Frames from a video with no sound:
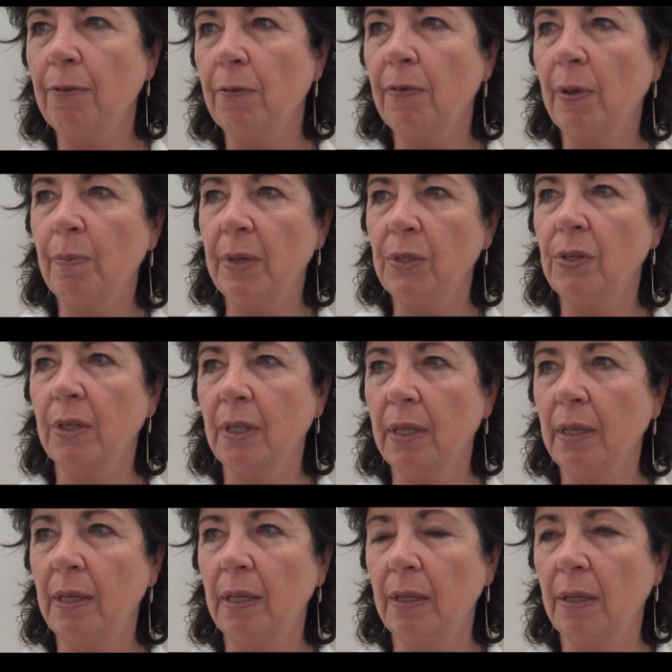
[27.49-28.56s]
AFL
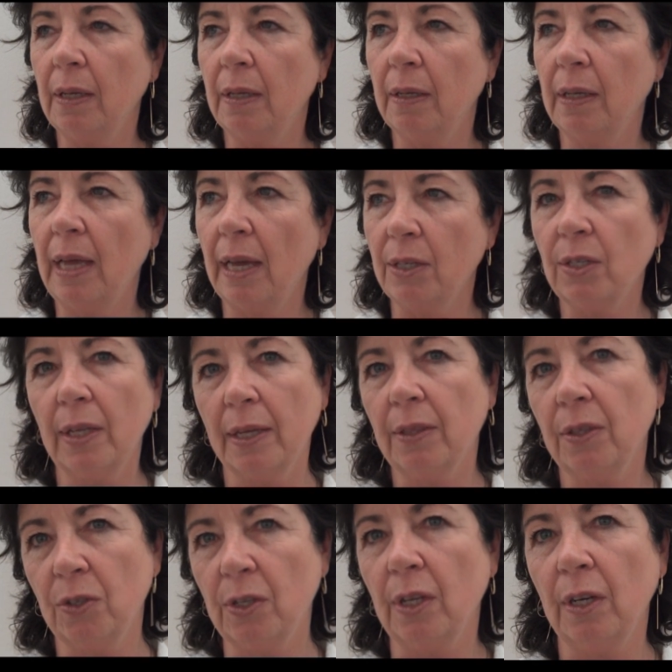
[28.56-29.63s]
basically acts like
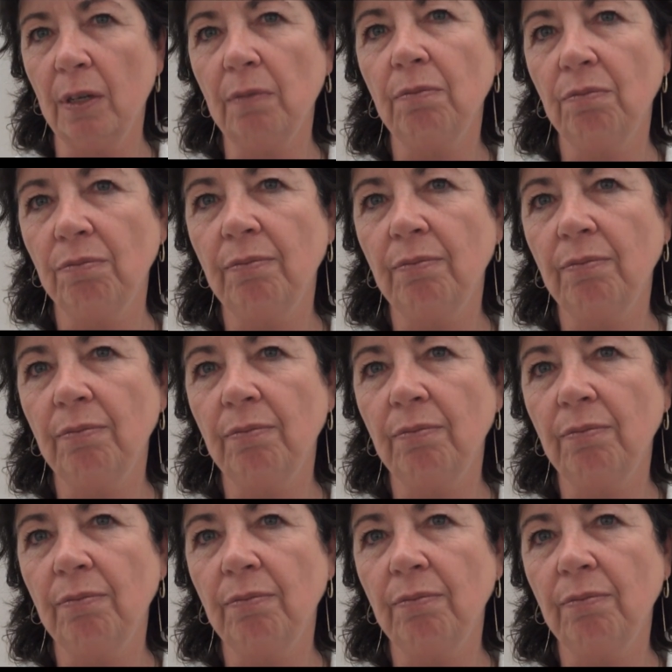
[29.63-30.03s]
the Senate.